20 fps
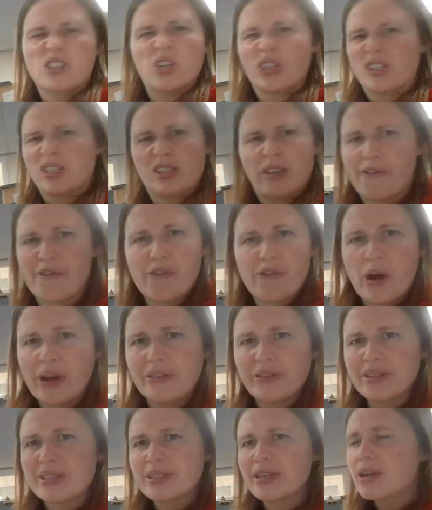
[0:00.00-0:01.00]
just the
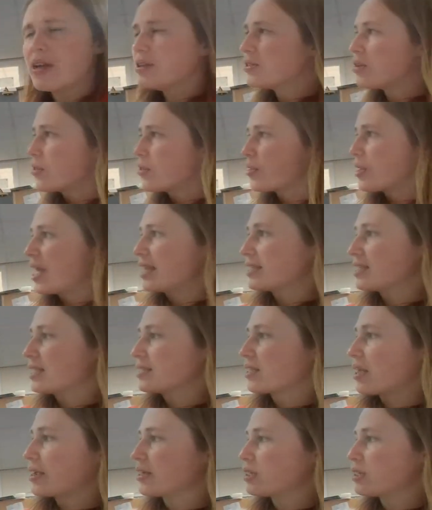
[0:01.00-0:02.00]
front. So this is
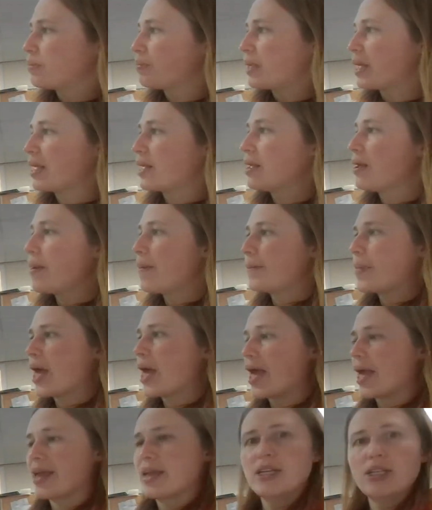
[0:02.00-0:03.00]
going to be
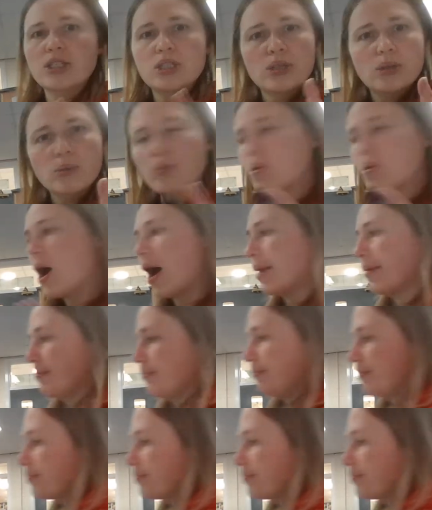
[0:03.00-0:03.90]
page 1. Are